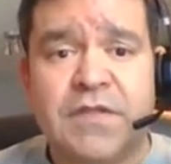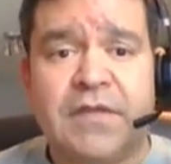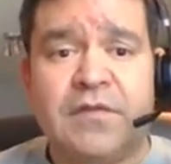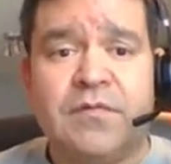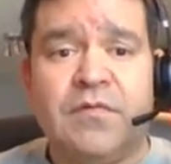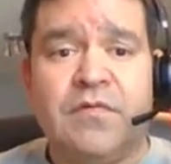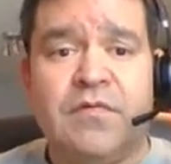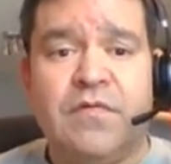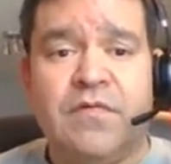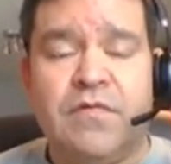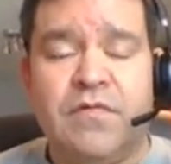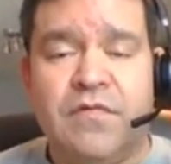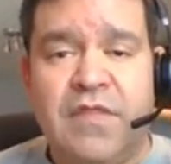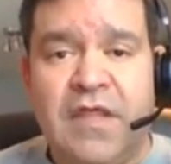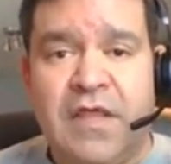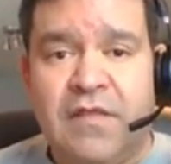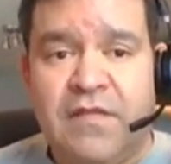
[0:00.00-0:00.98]
Like
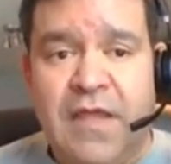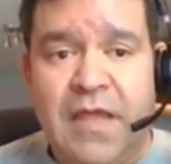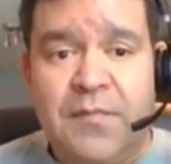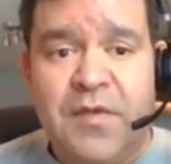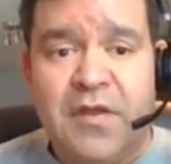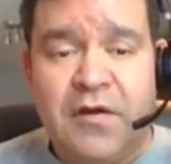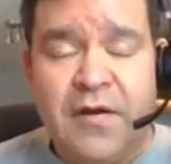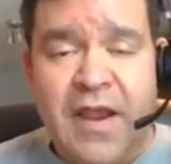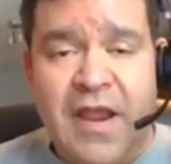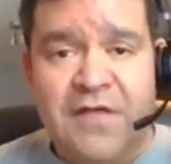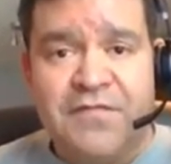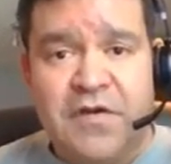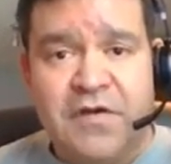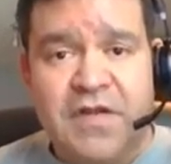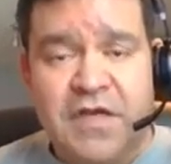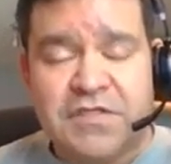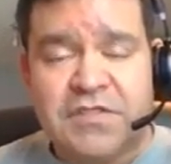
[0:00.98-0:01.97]
they, they better have
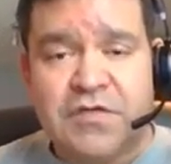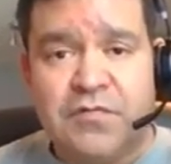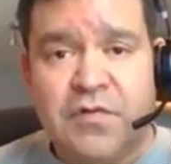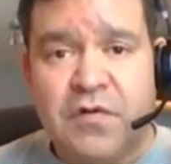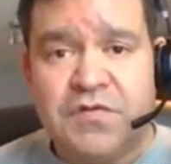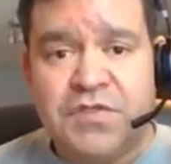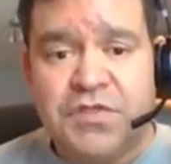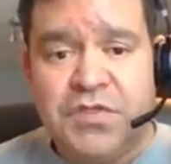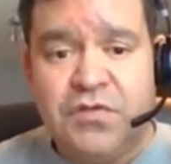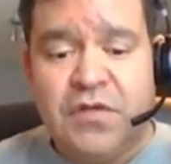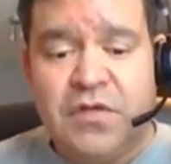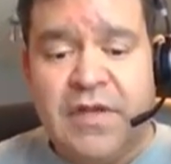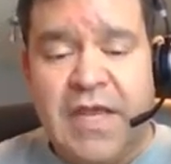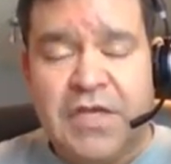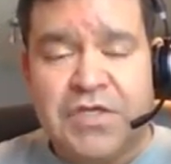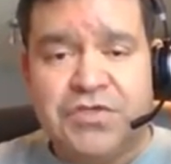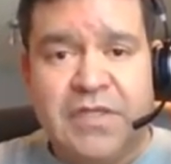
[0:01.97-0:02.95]
their ducks in a row so you can
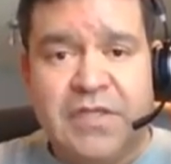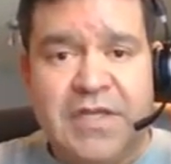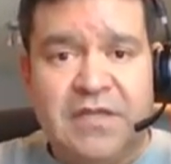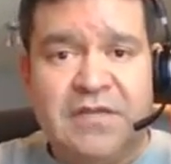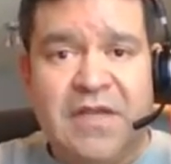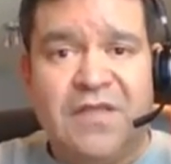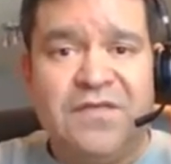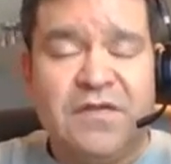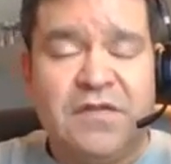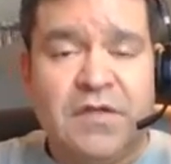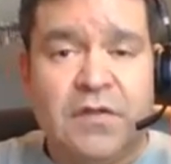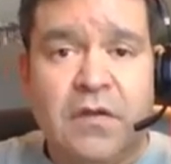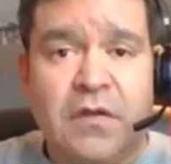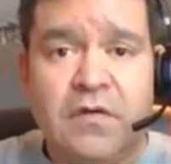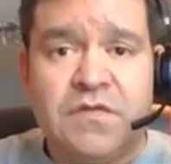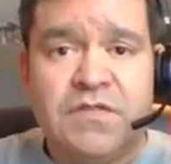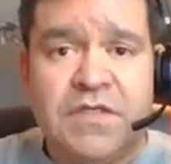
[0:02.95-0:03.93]
actually get that thing to
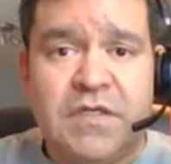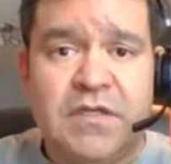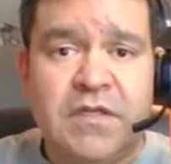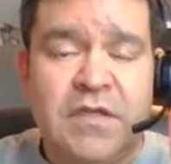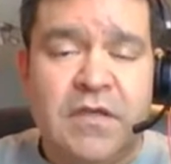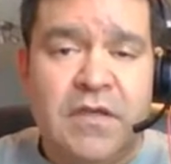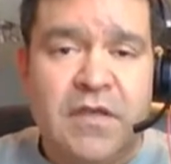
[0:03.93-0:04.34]
closing